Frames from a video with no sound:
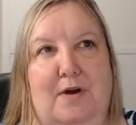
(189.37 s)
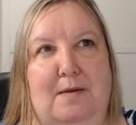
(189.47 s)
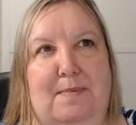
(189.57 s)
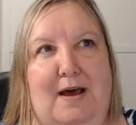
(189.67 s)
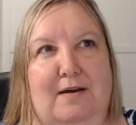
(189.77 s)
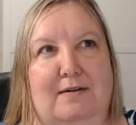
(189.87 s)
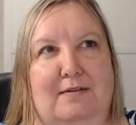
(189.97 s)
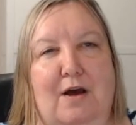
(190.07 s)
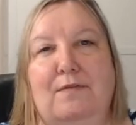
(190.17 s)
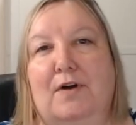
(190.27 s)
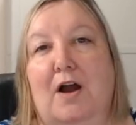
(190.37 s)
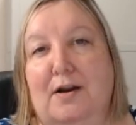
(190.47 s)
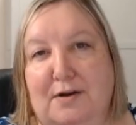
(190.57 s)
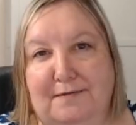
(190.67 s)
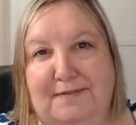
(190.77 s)
about over
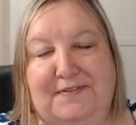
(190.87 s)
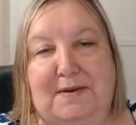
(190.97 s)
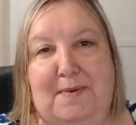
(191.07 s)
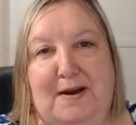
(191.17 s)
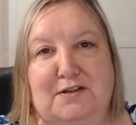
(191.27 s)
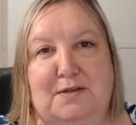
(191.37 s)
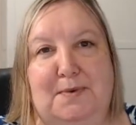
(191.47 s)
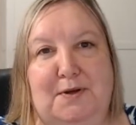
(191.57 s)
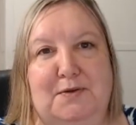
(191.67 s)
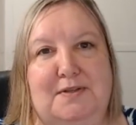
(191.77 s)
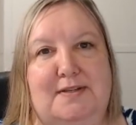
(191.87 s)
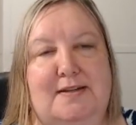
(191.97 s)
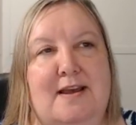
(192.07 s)
150 pairs of boots.